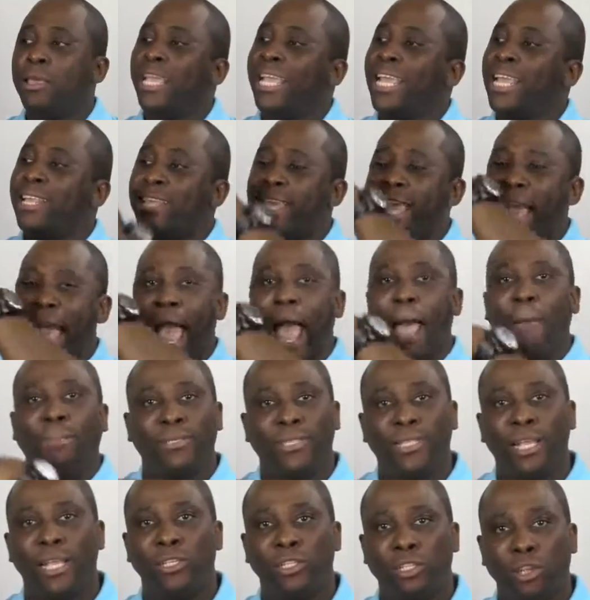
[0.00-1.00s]
In the
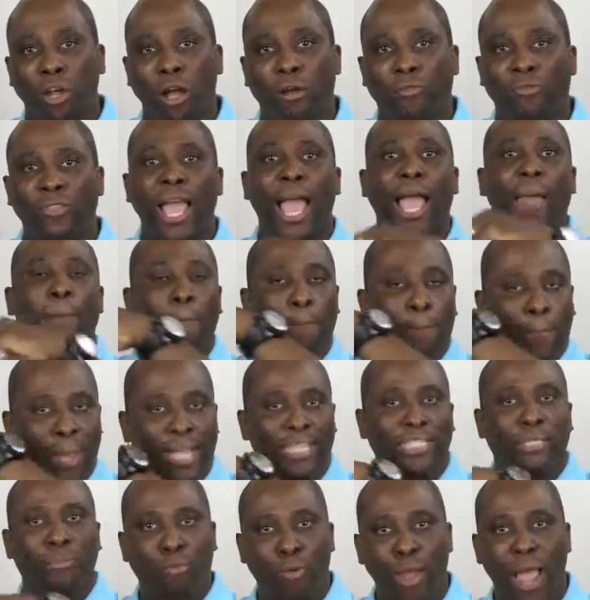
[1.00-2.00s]
absence of that
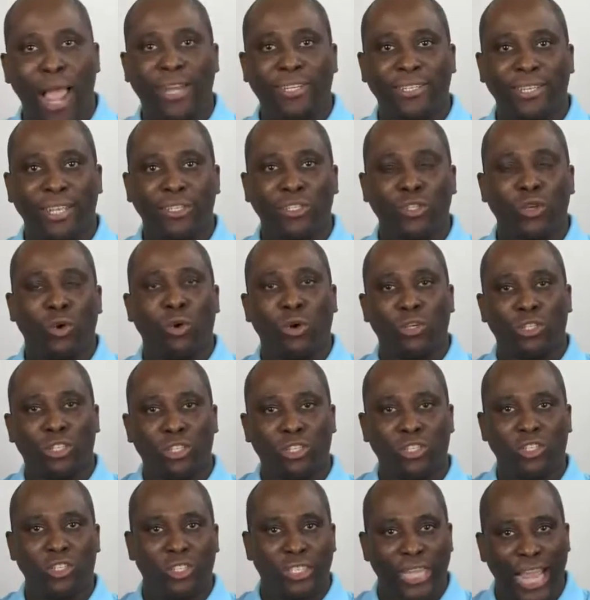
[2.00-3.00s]
best practice or
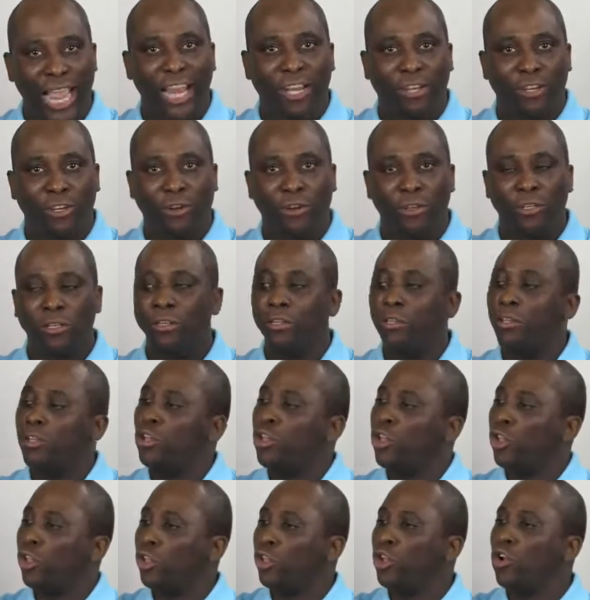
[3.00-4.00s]
standard,
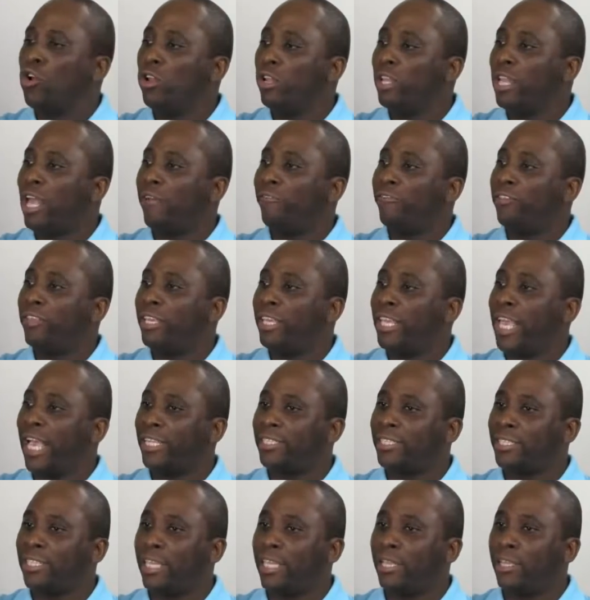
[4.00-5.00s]
you're left
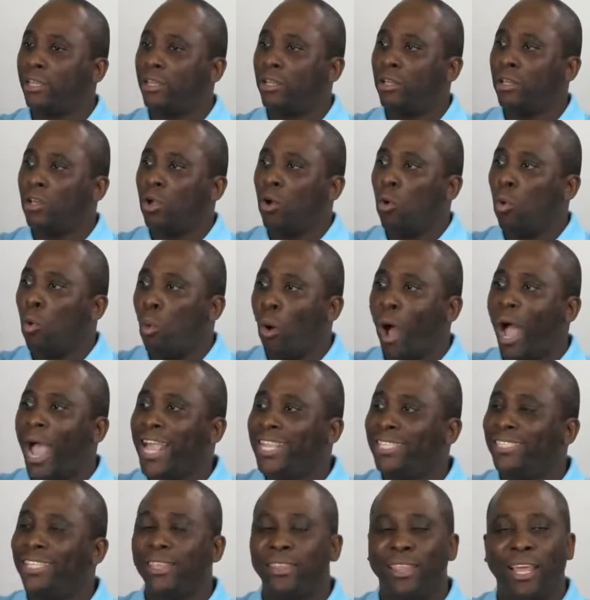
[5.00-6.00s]
guessing, why
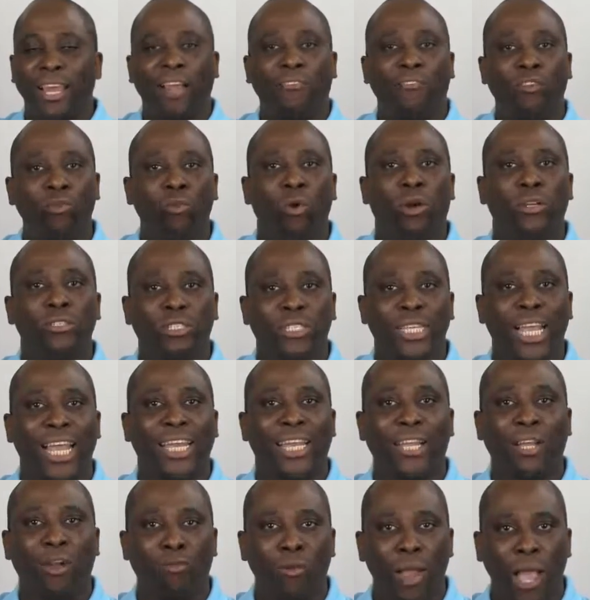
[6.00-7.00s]
is it that everyone's
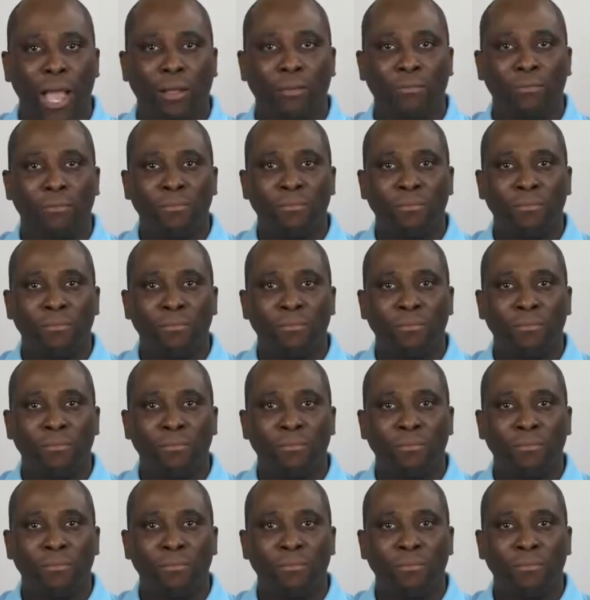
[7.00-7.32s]
standing around?